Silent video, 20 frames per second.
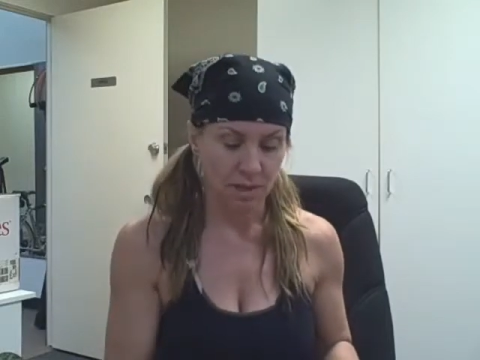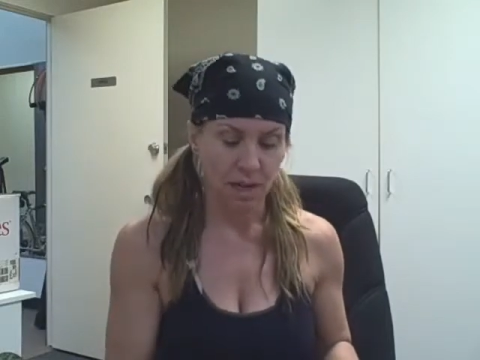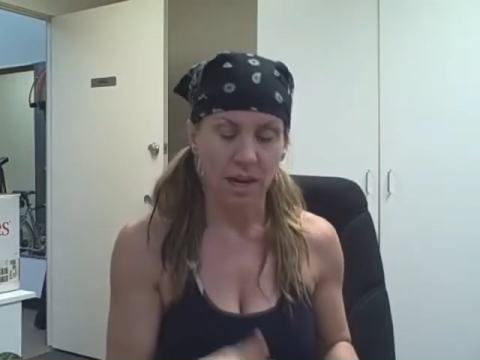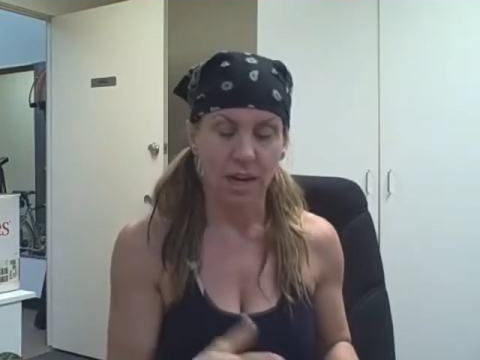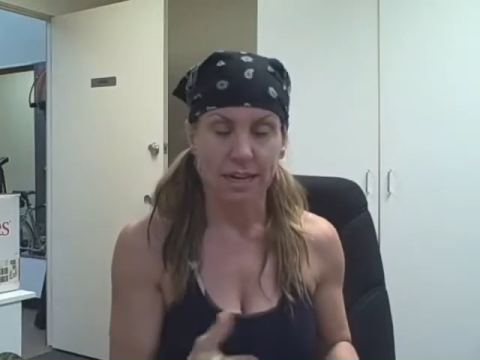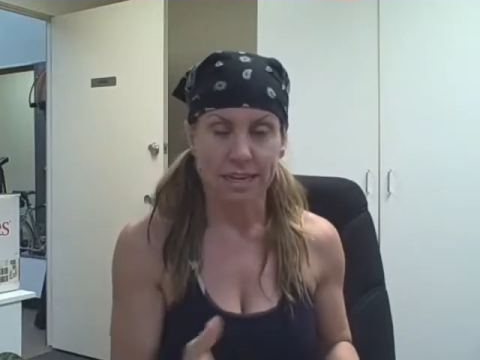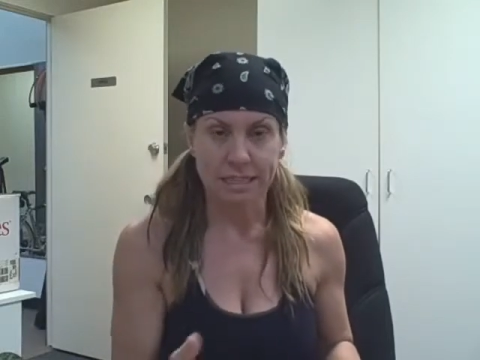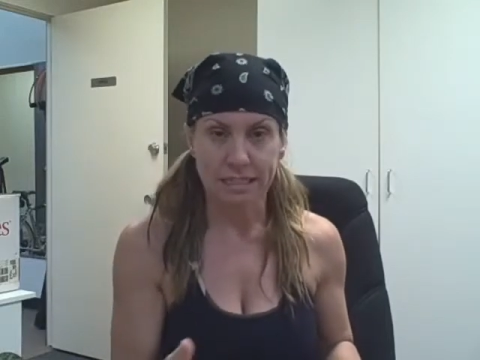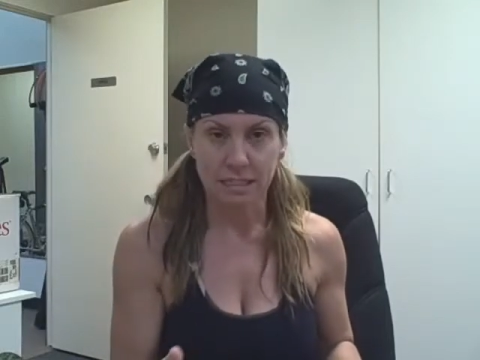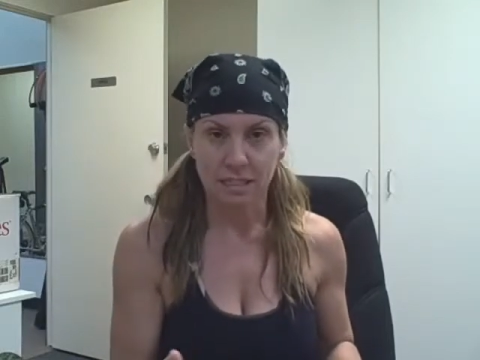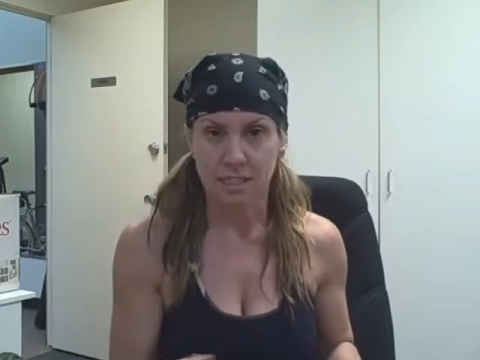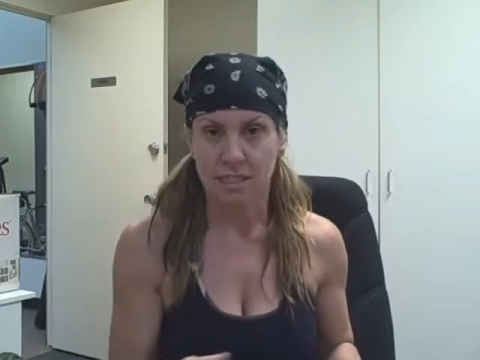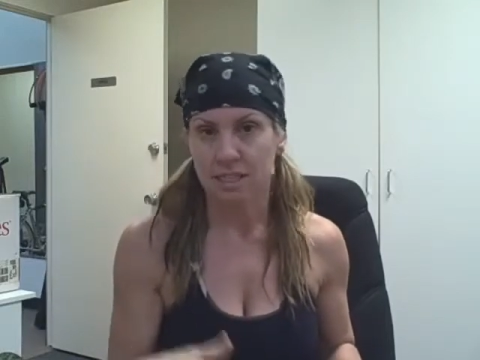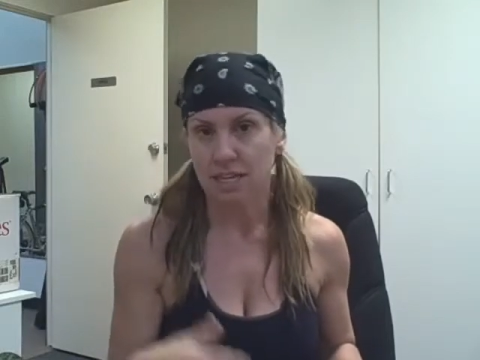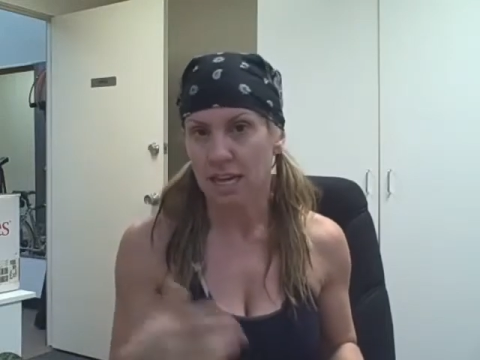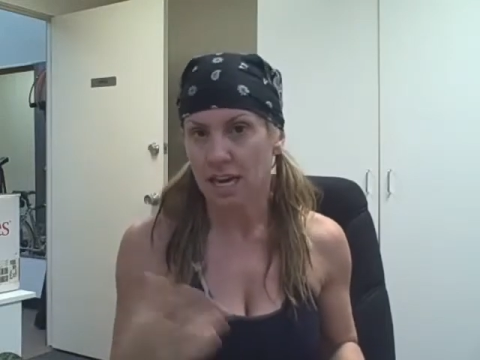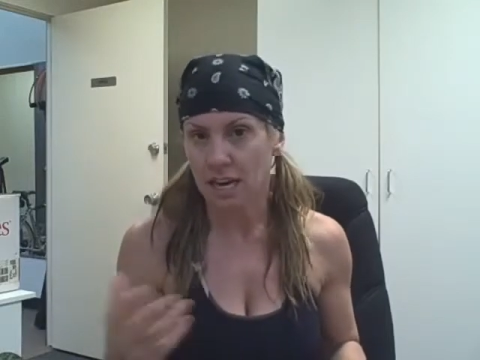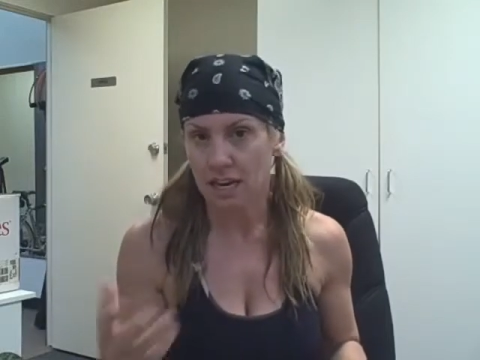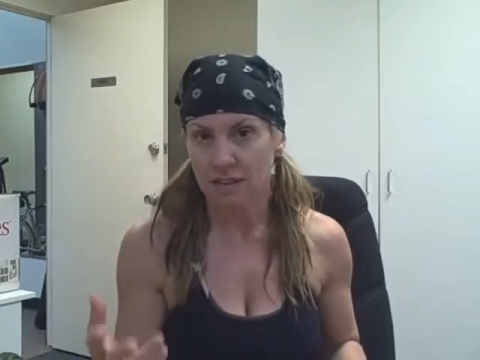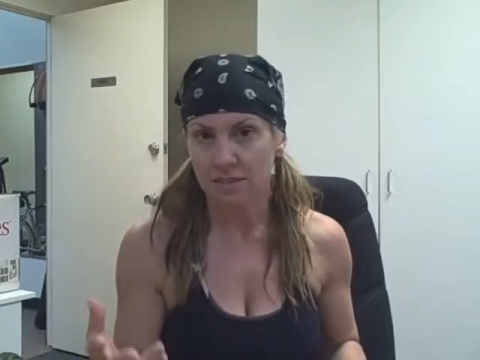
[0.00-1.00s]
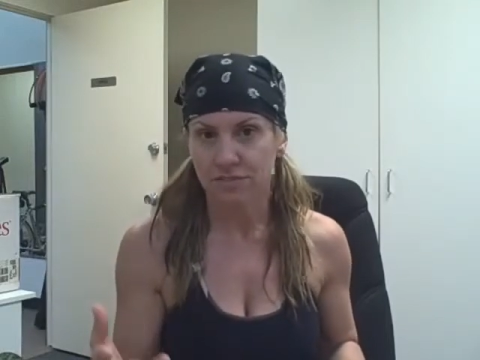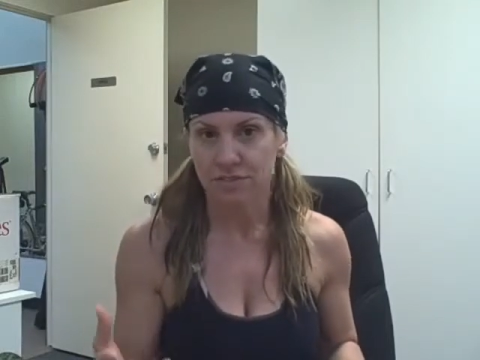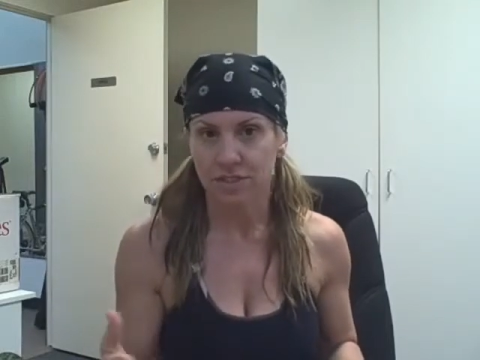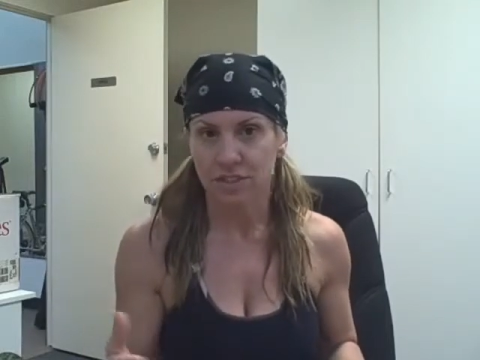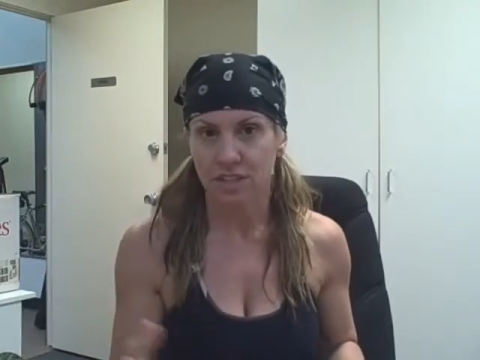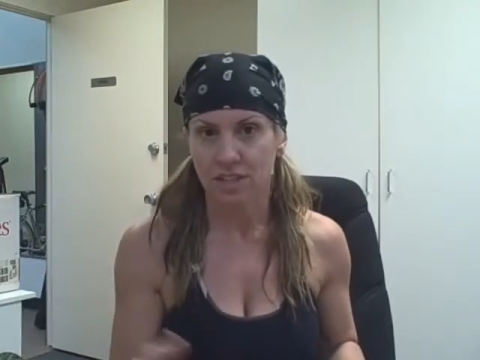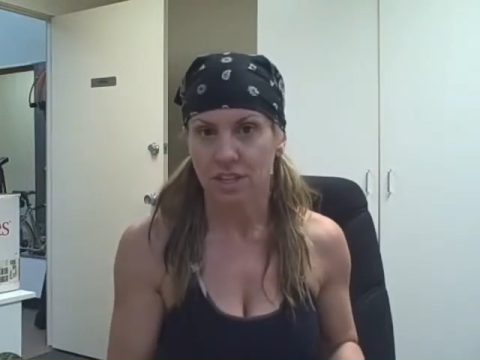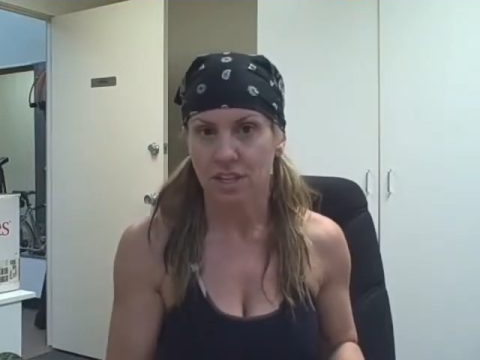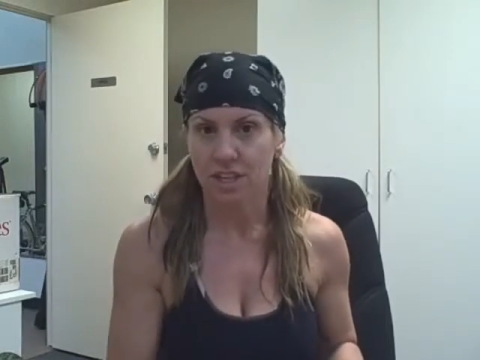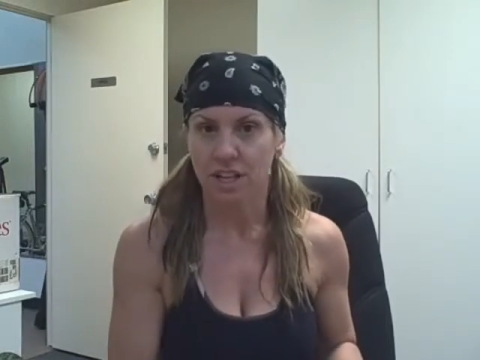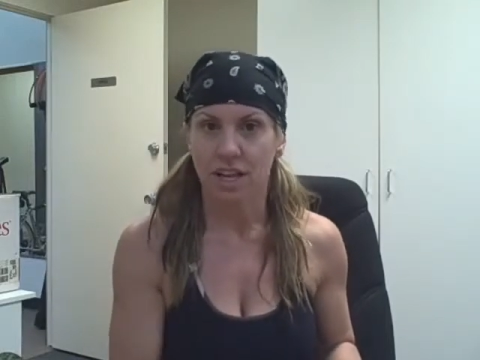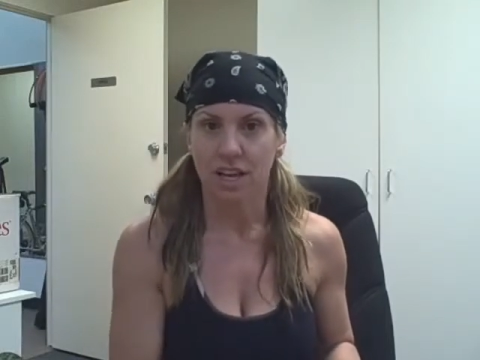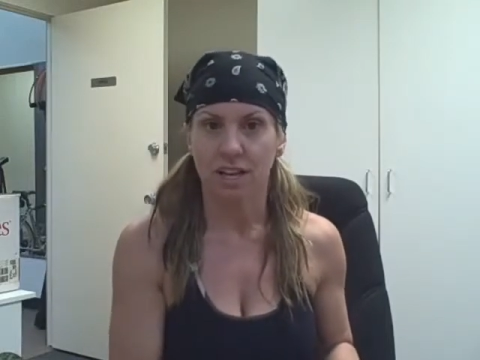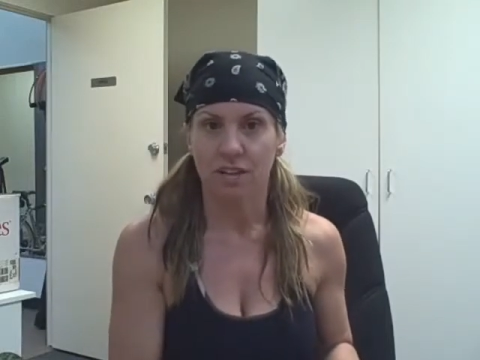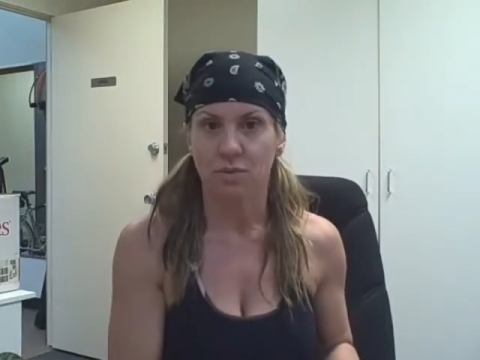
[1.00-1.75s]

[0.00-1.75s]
ice and Advil